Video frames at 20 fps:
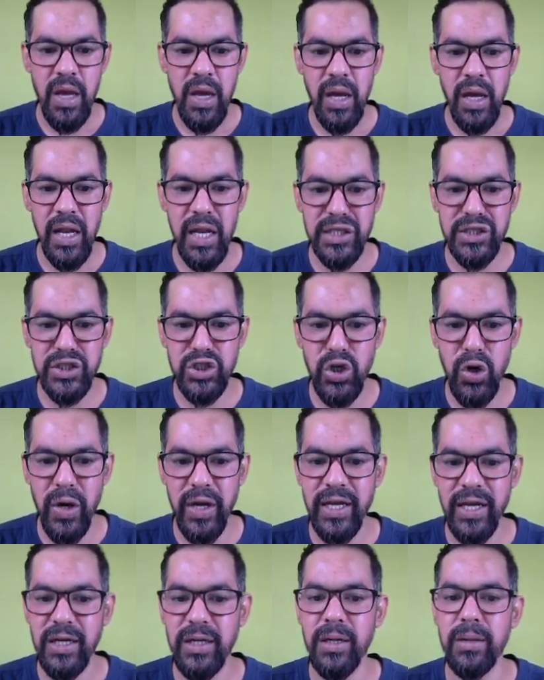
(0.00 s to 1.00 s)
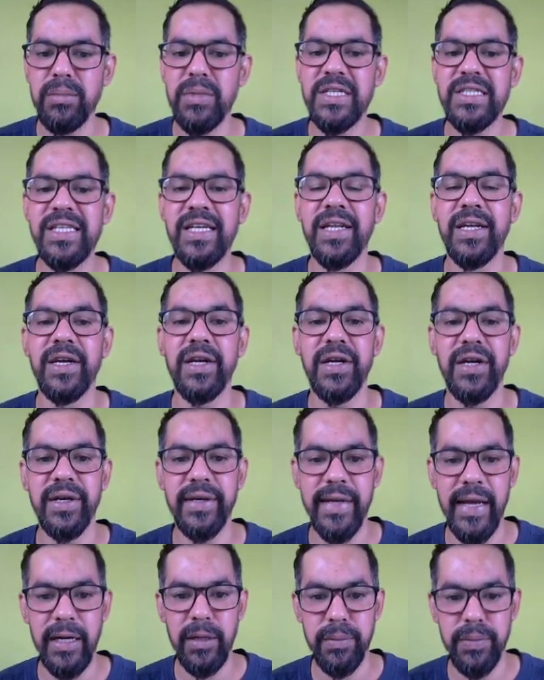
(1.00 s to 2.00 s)
electronic machinery
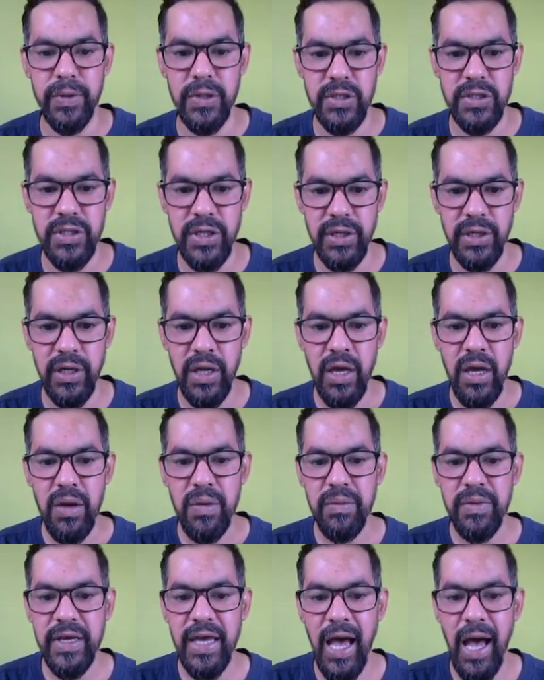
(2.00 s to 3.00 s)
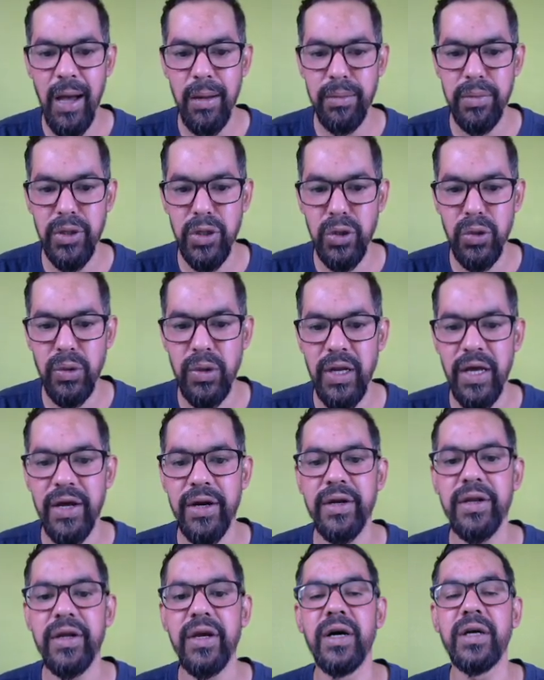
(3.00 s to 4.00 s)
10%, we have nuclear
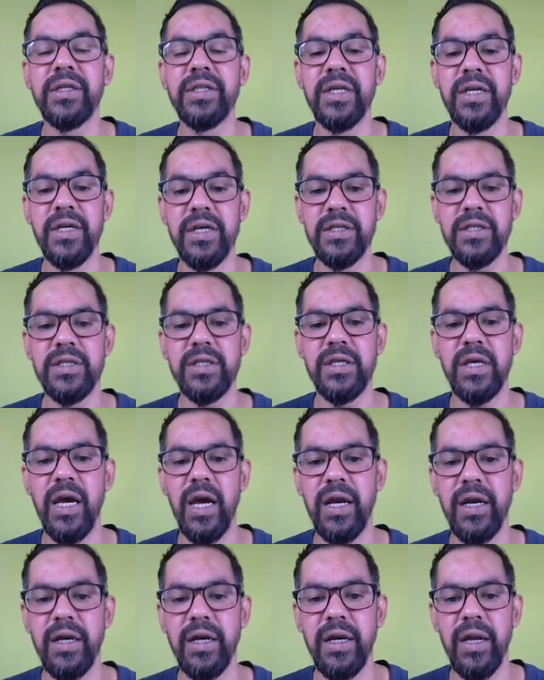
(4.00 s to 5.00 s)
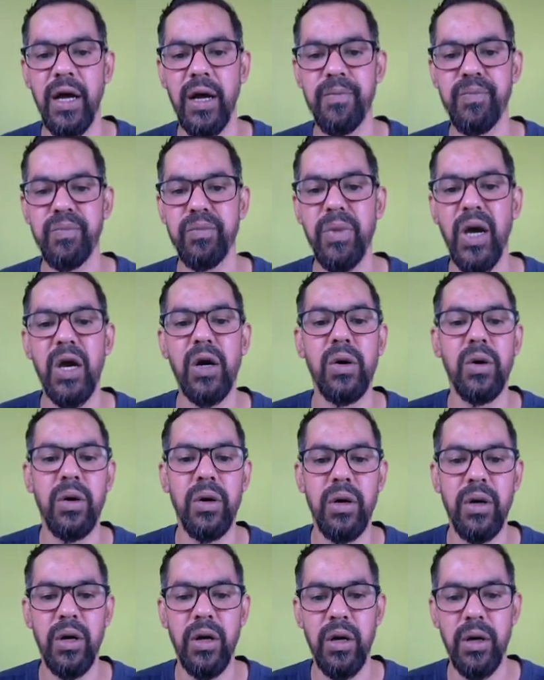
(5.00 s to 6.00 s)
reactors and
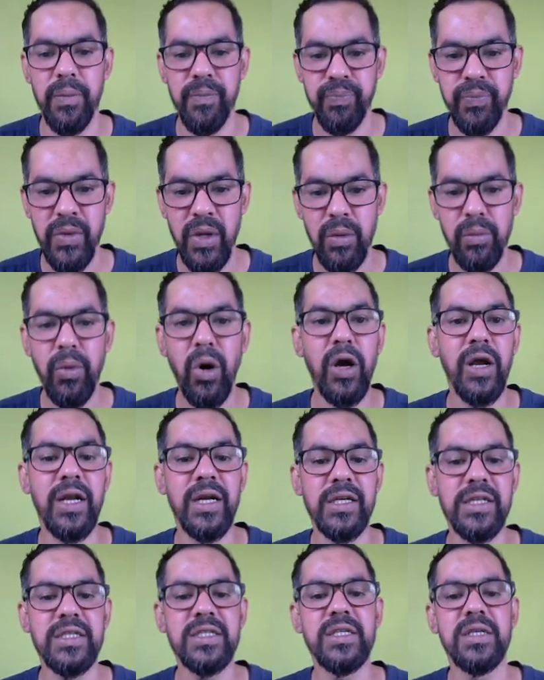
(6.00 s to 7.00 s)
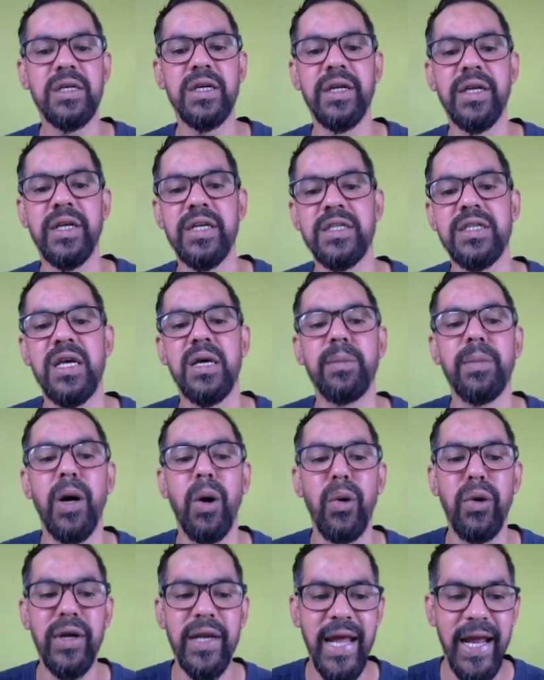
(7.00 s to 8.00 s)
boilers, it is
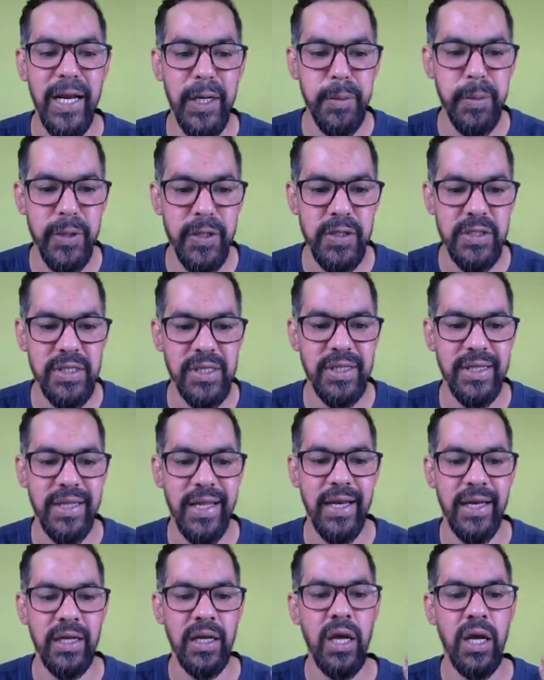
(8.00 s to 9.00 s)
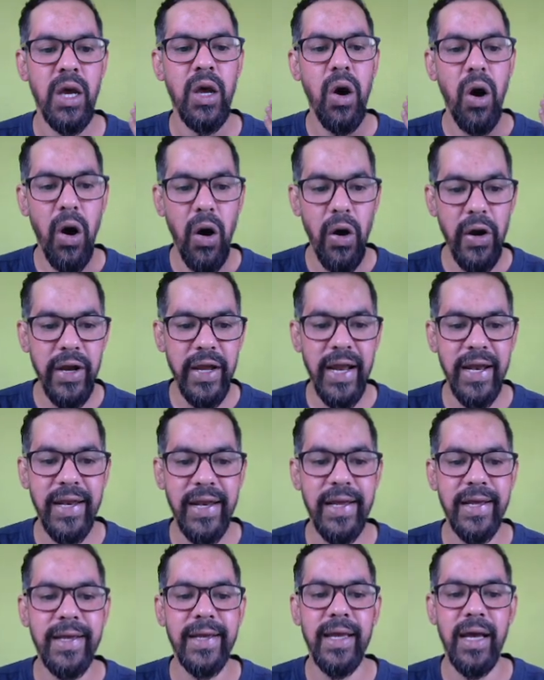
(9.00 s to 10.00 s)
about 9%, then
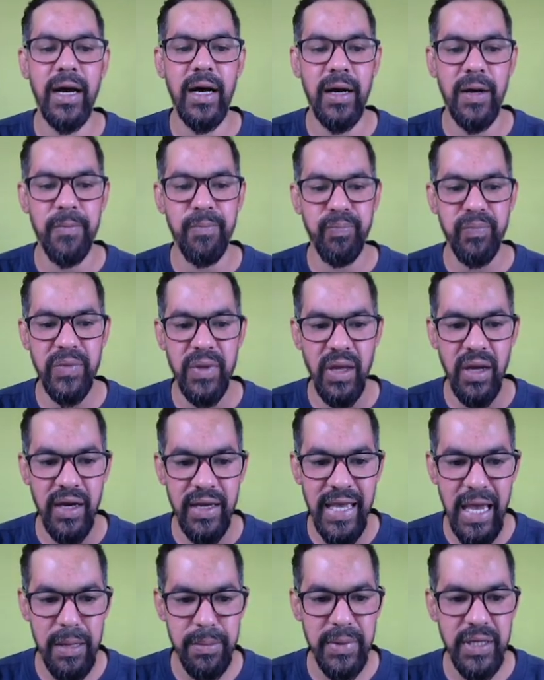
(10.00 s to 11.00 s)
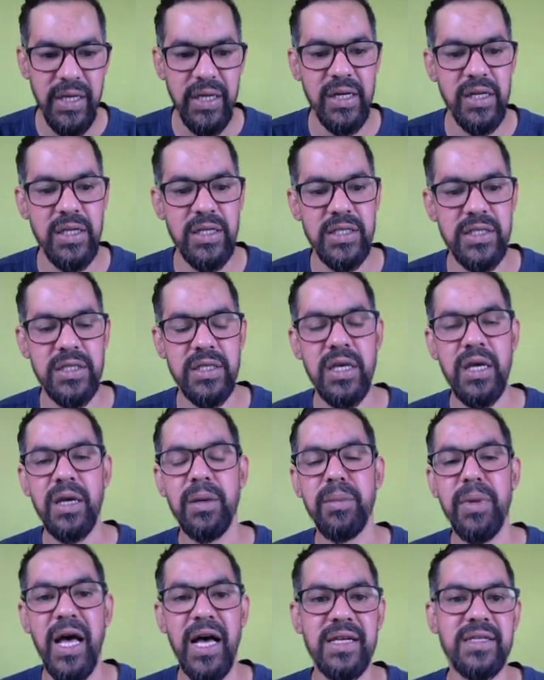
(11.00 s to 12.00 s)
organic chemicals,
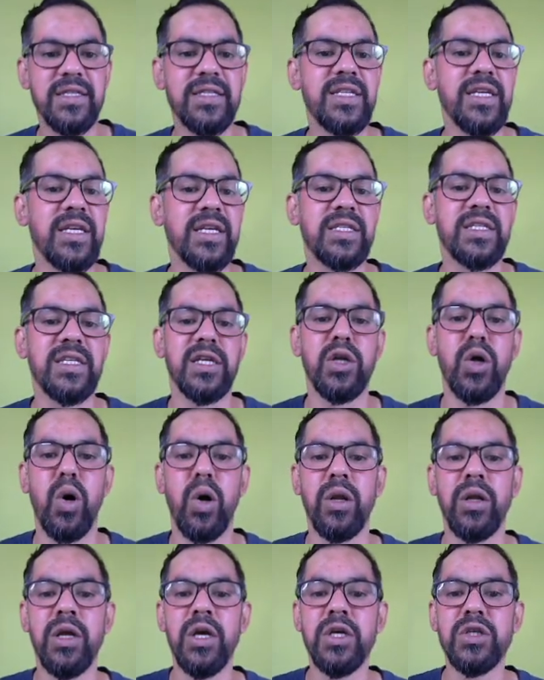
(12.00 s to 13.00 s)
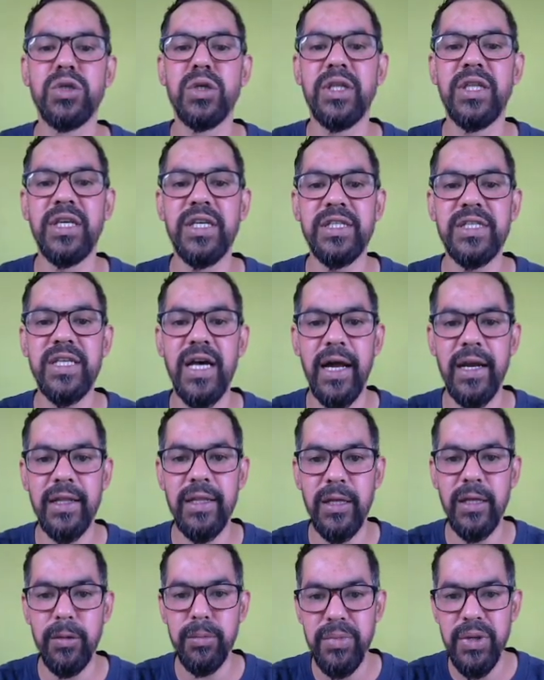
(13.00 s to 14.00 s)
plastics, and all. So these are
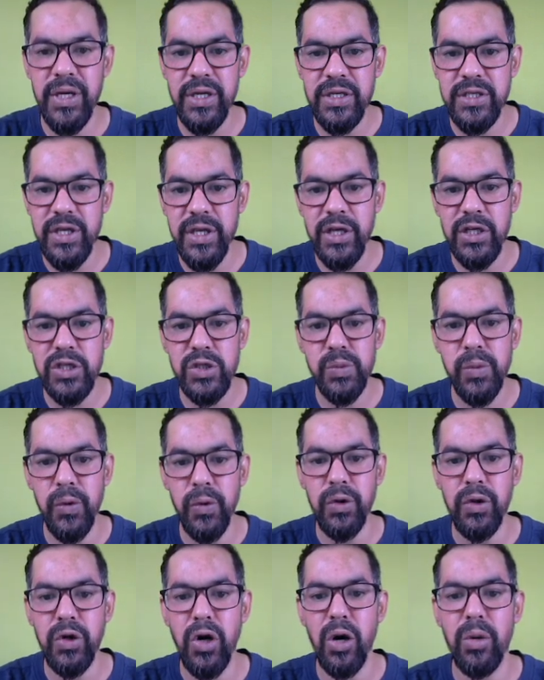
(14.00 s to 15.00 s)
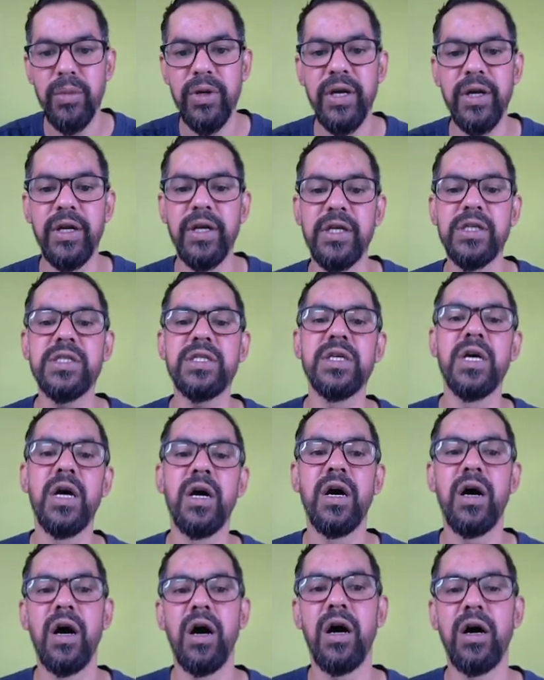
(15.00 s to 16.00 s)
the major export commodities,
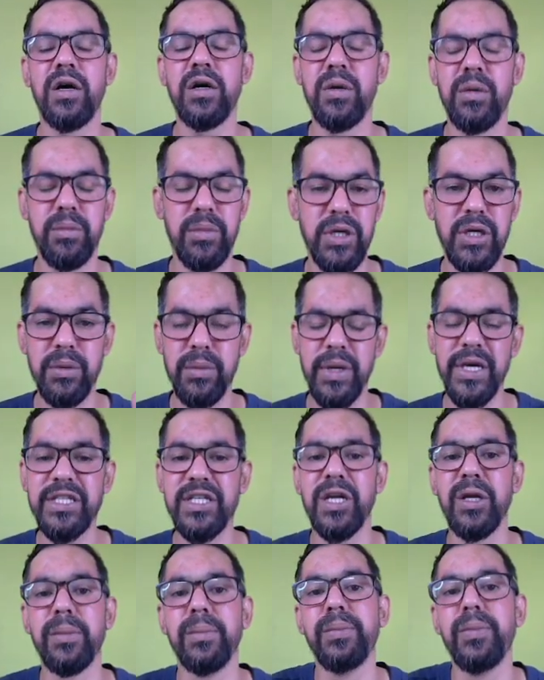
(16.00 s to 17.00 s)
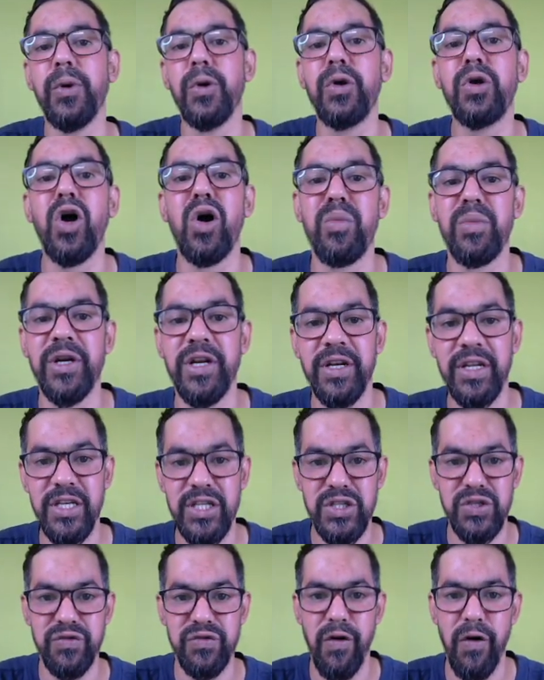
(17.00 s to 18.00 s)
major import
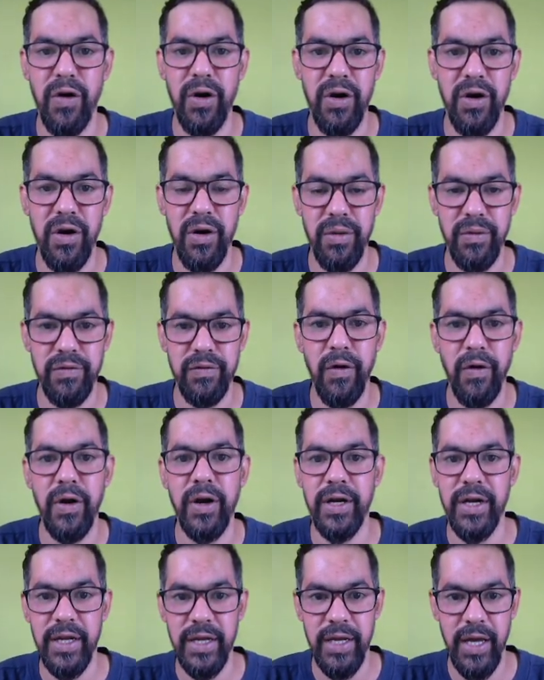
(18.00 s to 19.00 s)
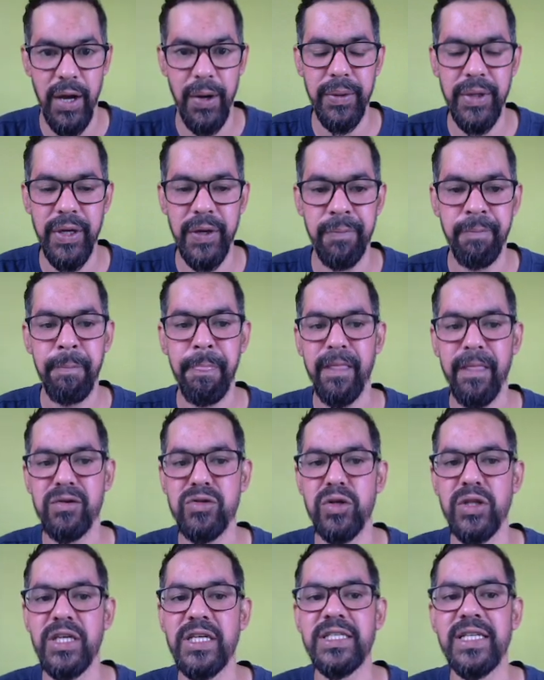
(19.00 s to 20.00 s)
commodities for India. Okay,
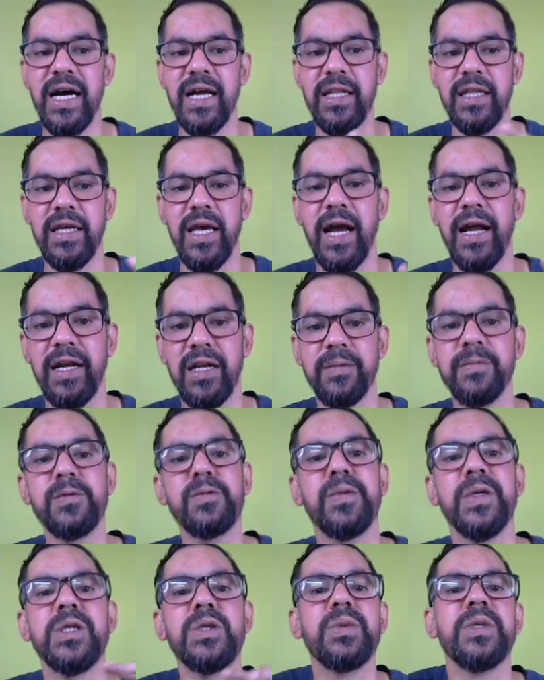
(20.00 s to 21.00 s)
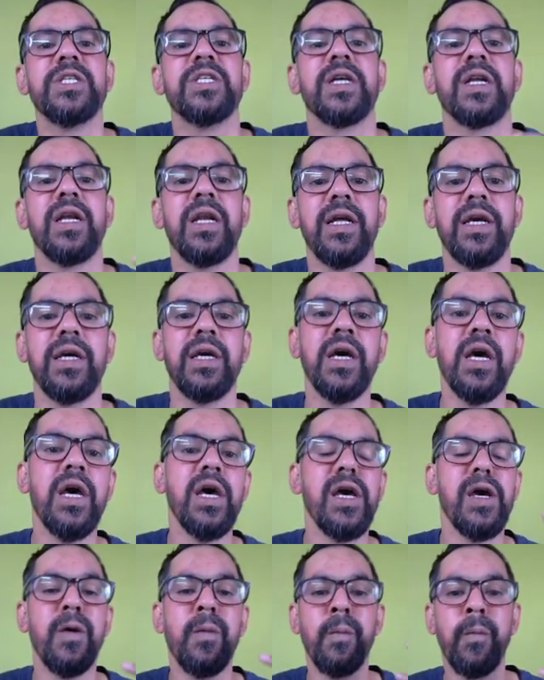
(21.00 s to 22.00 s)
so these are the items which we generally
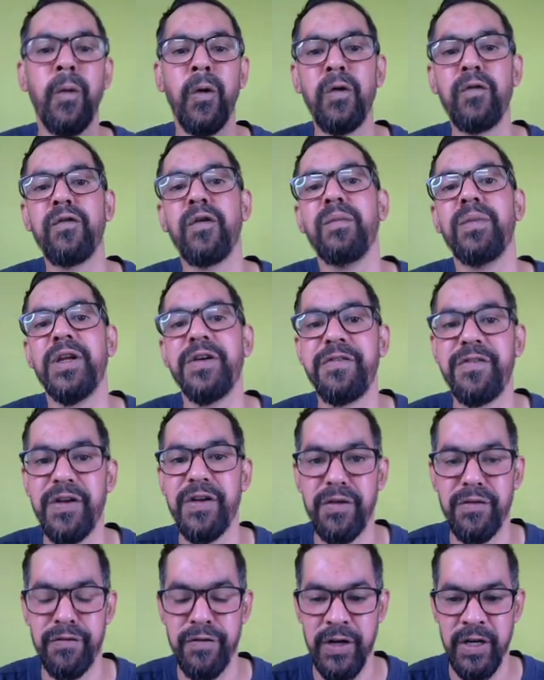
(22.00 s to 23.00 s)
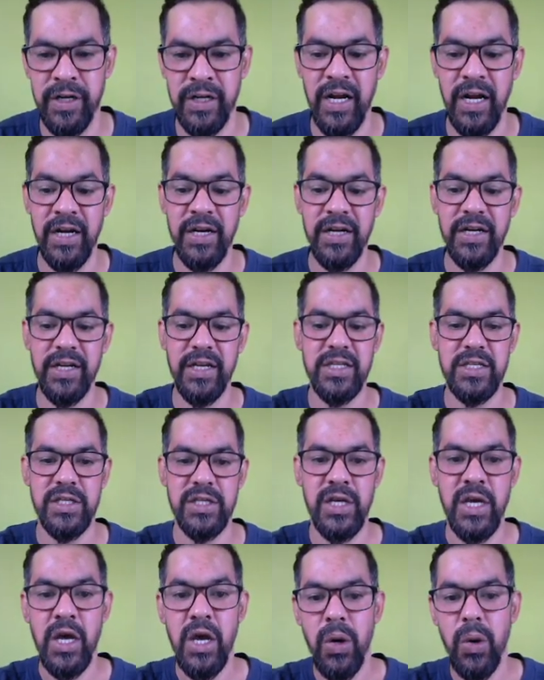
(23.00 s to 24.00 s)
import from different countries.
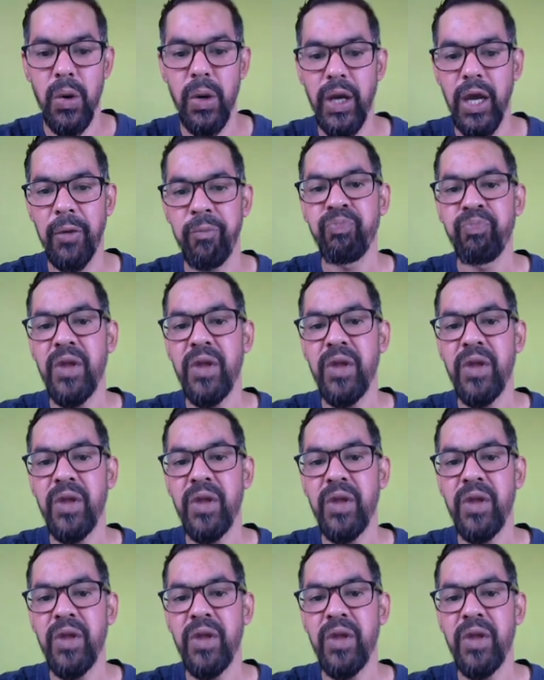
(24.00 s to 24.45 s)
Okay,